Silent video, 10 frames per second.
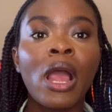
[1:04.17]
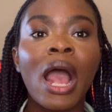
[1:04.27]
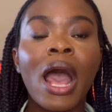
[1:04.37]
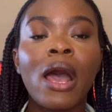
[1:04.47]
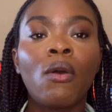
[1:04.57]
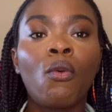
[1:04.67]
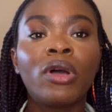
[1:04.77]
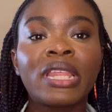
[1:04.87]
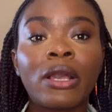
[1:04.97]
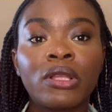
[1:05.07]
and
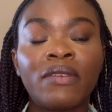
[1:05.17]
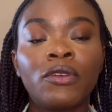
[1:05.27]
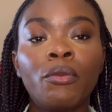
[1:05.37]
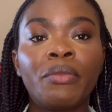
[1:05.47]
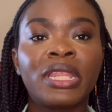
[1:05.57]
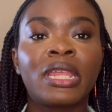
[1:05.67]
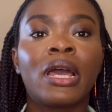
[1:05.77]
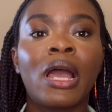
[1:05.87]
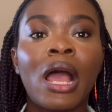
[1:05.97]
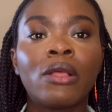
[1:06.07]
what I could have done
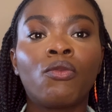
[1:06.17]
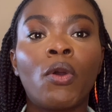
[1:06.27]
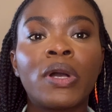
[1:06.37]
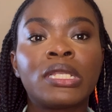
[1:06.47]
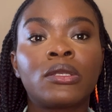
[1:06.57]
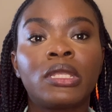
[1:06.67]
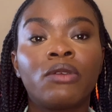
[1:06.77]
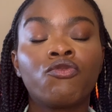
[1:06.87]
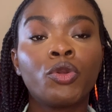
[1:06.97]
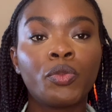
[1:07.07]
better and what was the
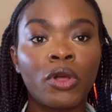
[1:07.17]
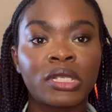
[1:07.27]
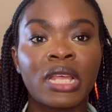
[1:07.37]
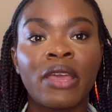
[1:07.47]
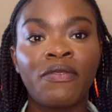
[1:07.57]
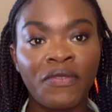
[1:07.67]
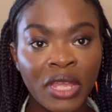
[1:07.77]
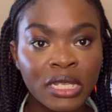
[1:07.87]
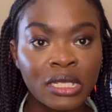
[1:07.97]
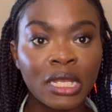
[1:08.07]
roadblocks that I
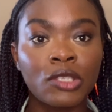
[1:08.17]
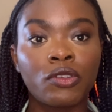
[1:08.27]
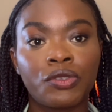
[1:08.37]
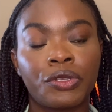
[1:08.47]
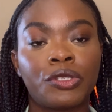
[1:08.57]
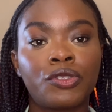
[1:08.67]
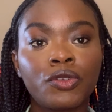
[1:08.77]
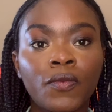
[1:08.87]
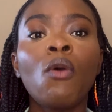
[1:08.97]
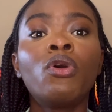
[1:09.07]
faced in
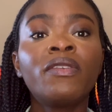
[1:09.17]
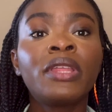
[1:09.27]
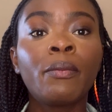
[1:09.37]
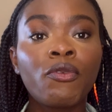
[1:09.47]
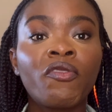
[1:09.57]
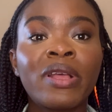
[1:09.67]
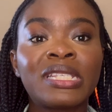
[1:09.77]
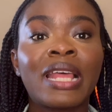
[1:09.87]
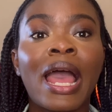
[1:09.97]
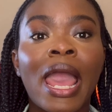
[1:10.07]
2022. One of the improvements
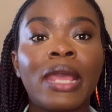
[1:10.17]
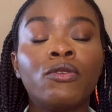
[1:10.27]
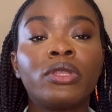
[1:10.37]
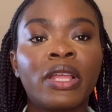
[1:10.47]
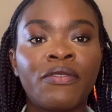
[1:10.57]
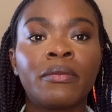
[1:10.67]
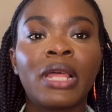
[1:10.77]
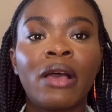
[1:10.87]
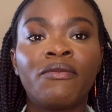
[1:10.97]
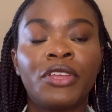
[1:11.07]
that I noted from
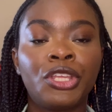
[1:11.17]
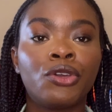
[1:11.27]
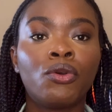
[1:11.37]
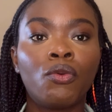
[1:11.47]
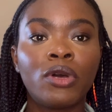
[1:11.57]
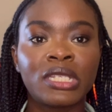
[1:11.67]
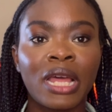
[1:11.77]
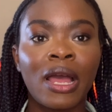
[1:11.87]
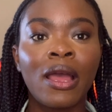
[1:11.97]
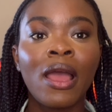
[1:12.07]
that video was
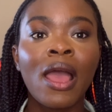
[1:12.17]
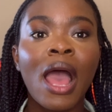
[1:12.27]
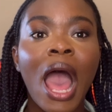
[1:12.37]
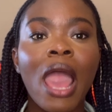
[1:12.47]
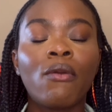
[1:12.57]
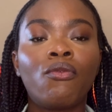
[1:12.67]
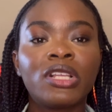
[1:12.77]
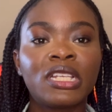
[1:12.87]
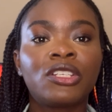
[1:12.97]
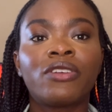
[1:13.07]
that I
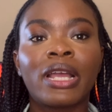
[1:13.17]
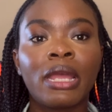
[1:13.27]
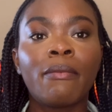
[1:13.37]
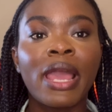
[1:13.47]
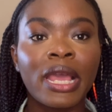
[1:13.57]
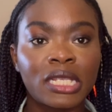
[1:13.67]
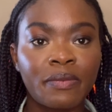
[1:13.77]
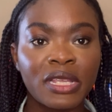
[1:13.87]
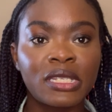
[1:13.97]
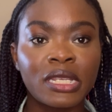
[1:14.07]
wasn't tracking my
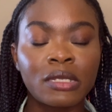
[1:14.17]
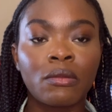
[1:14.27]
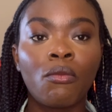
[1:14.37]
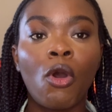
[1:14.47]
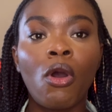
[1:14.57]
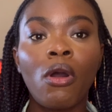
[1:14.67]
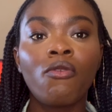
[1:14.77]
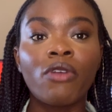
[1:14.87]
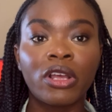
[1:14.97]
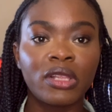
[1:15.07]
expenses more
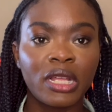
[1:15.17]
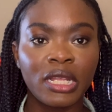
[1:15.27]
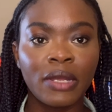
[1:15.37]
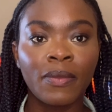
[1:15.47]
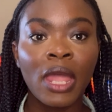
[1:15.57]
regularly.